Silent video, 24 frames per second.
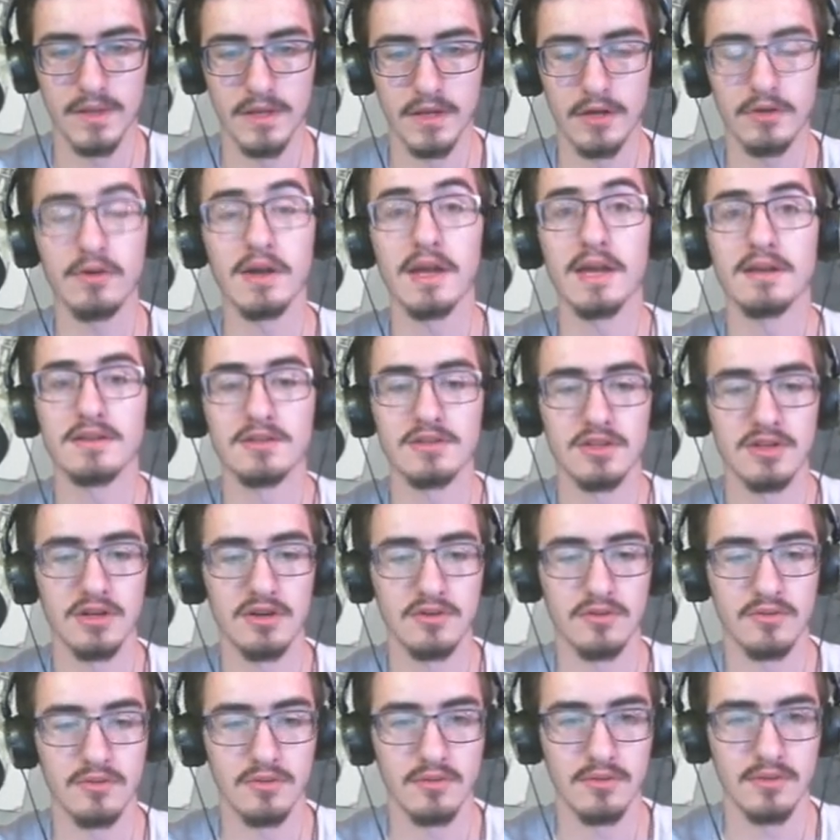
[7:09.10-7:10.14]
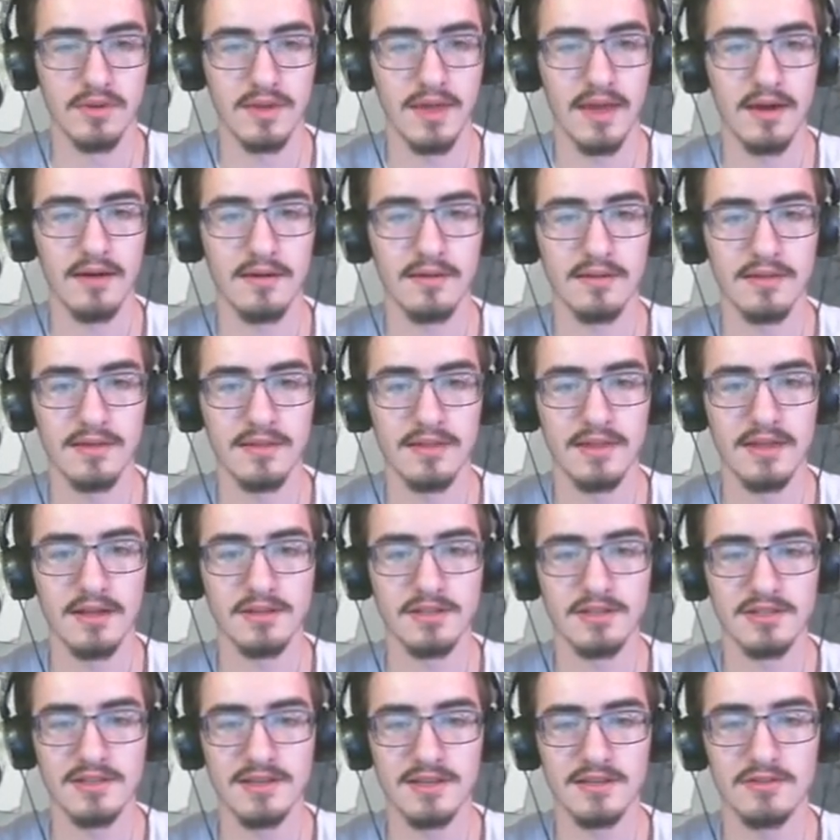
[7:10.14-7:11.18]
Okay, so yeah, then
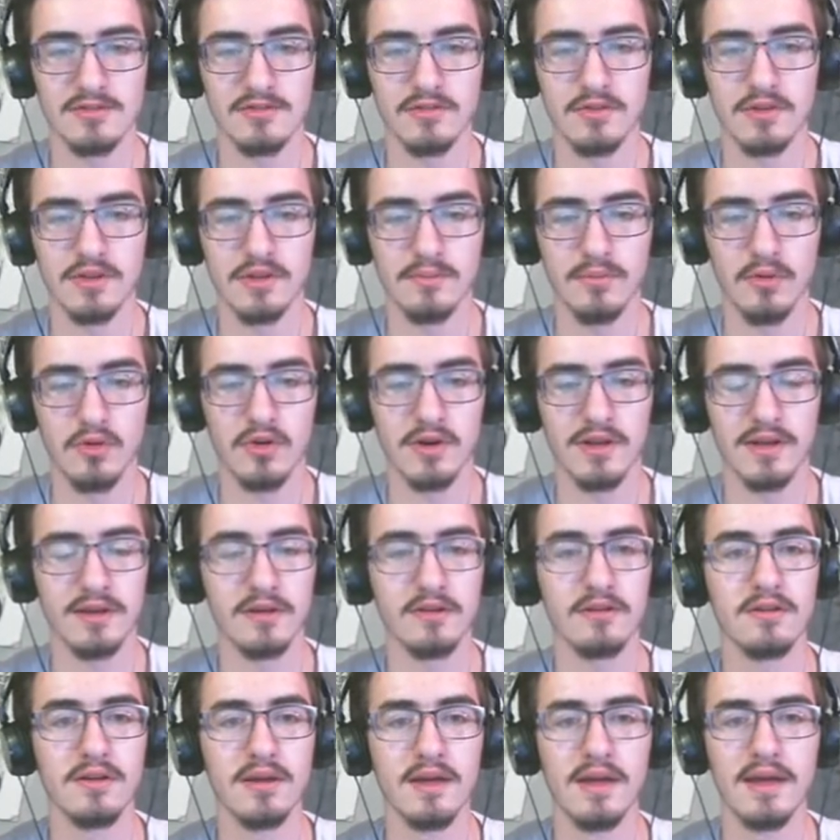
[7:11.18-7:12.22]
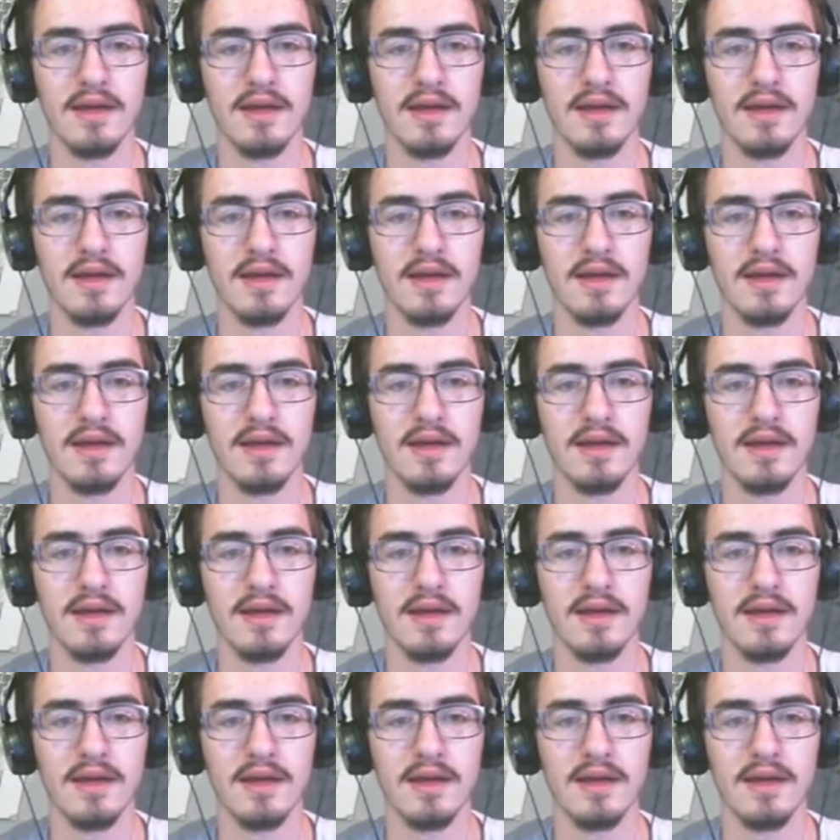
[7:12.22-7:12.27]
just gets thrown on the board here,